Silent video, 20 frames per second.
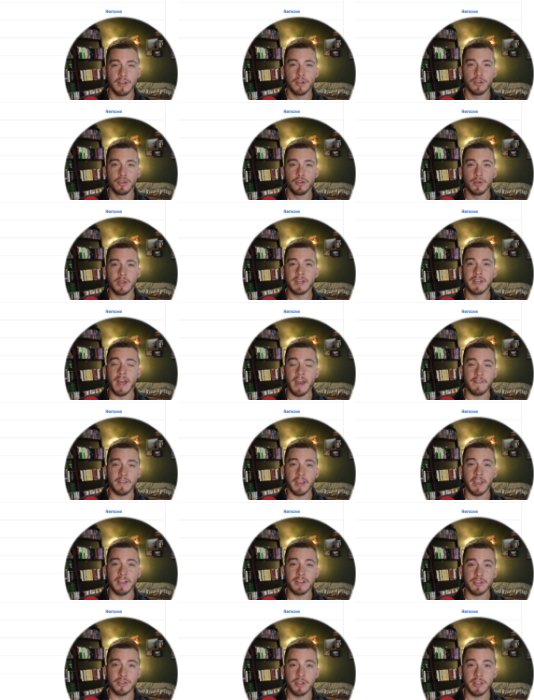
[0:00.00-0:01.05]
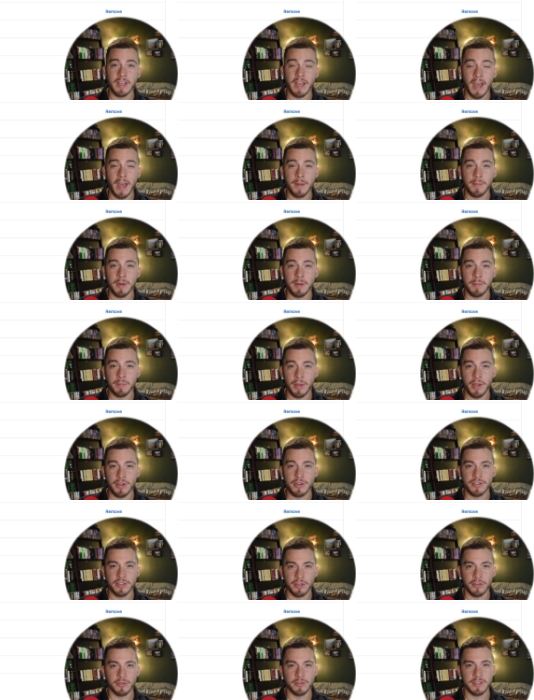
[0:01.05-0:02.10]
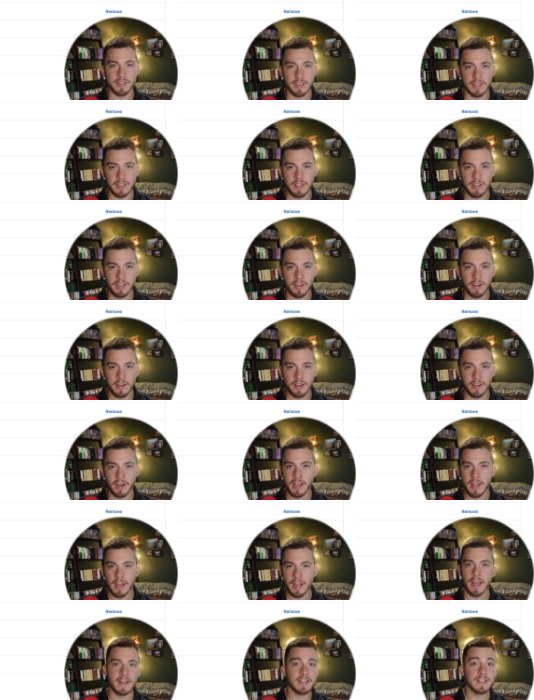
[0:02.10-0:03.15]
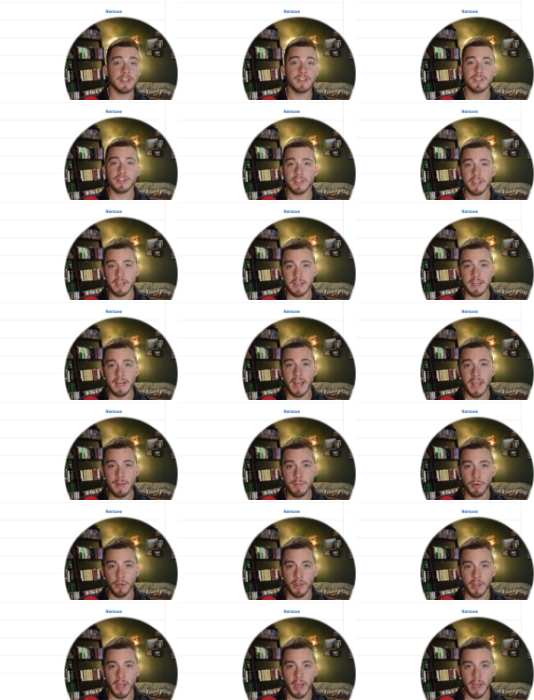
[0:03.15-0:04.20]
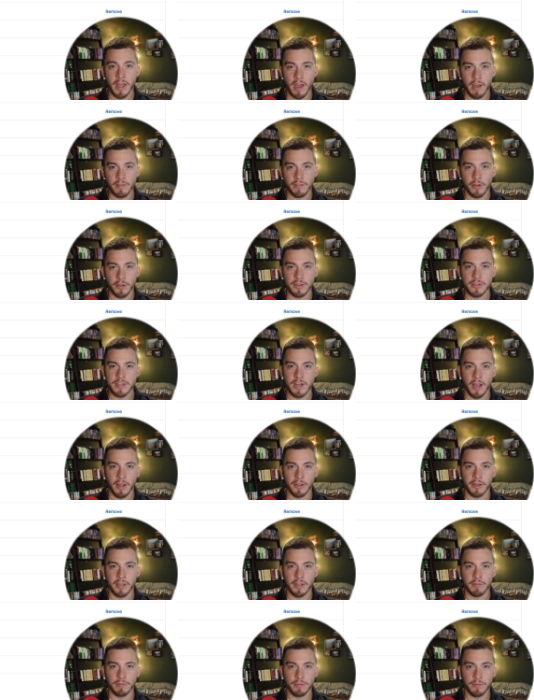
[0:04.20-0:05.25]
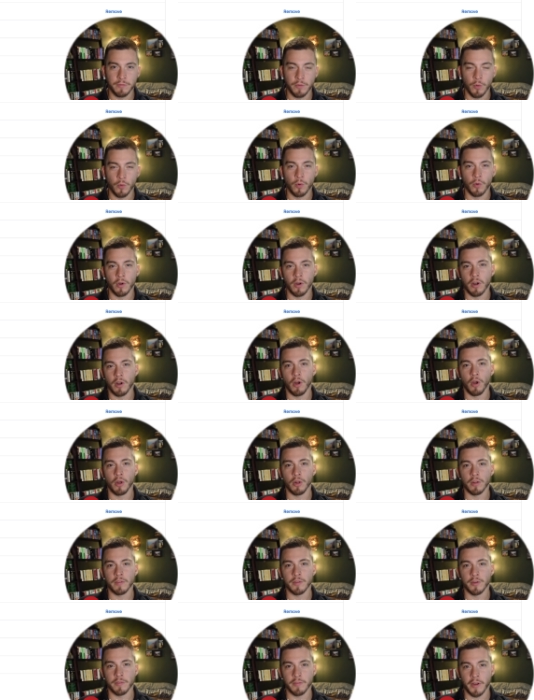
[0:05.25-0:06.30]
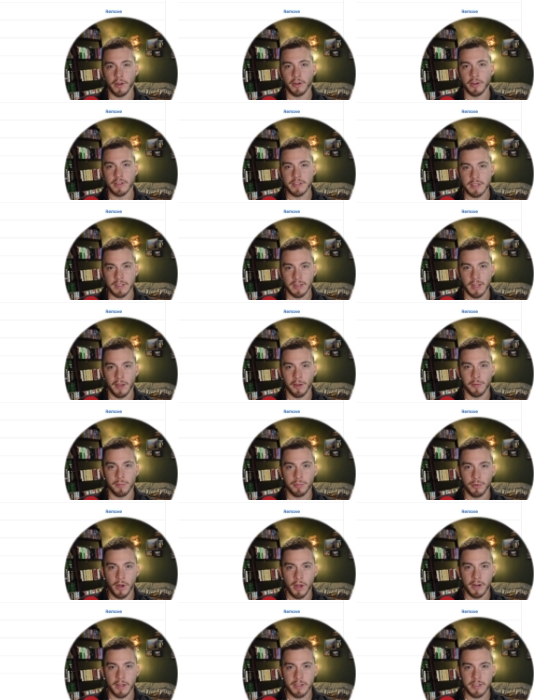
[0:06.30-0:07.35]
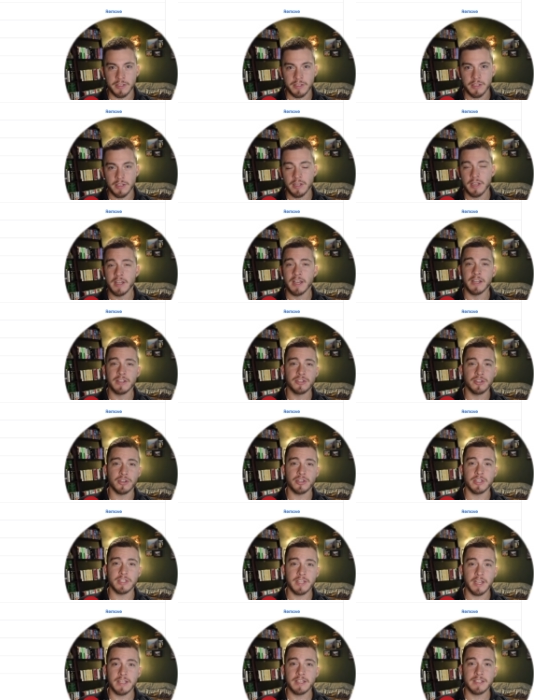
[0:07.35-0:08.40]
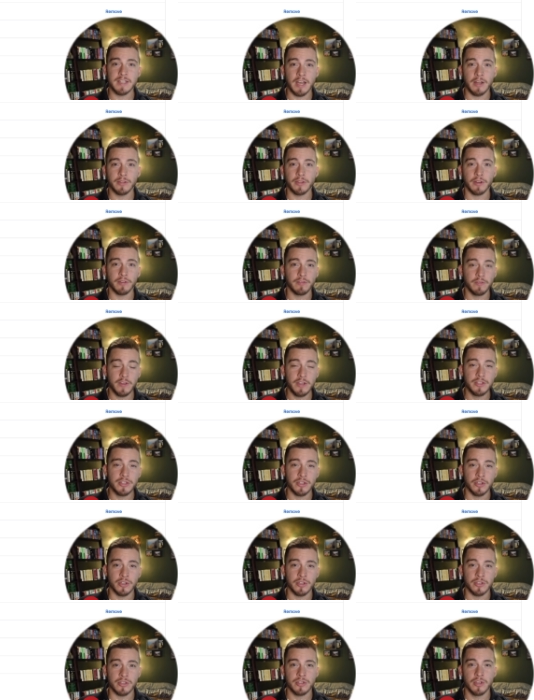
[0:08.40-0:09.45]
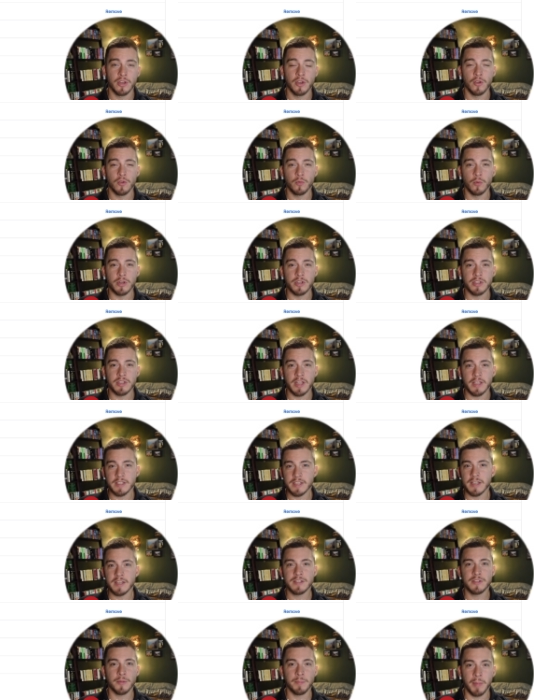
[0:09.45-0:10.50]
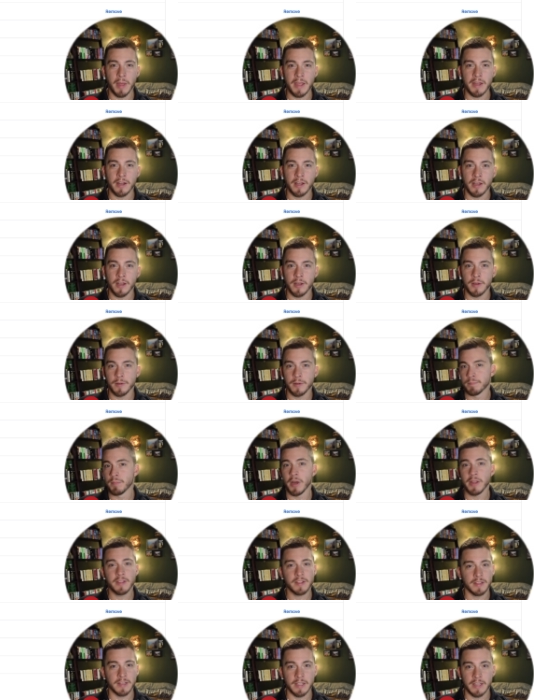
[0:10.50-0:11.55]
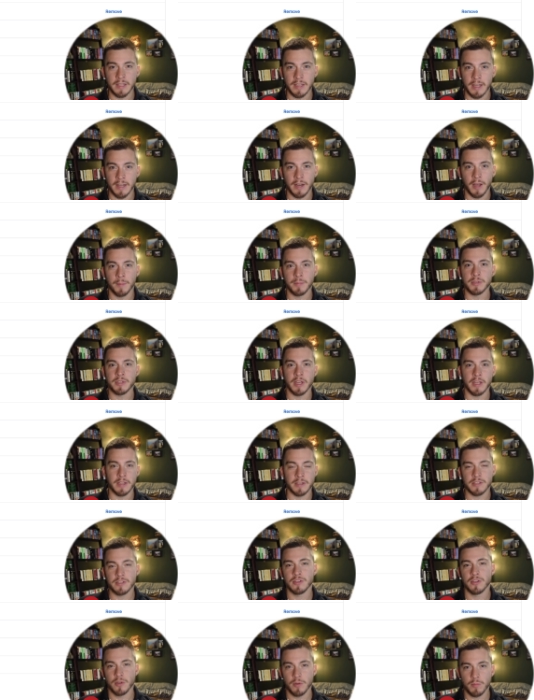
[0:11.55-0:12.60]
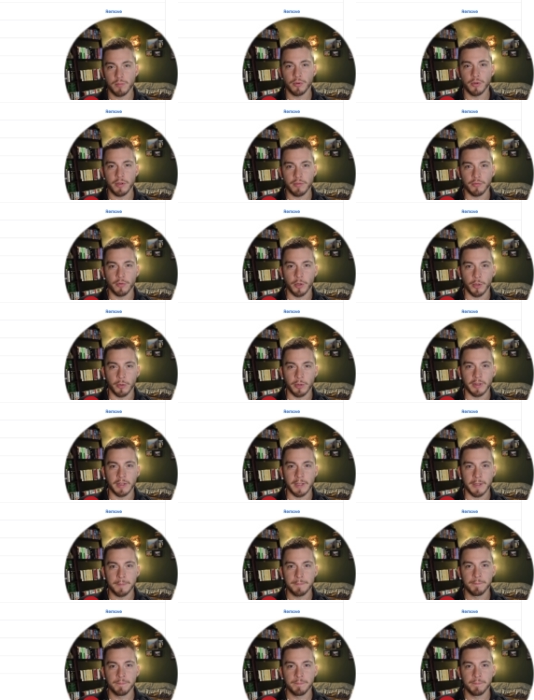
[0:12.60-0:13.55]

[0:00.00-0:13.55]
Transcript: you can navigate to the admin page that you see here and essentially enable the AI functionality for all of your various cloud products and start to test out their features, which they tend to beta monthly and update pretty frequently.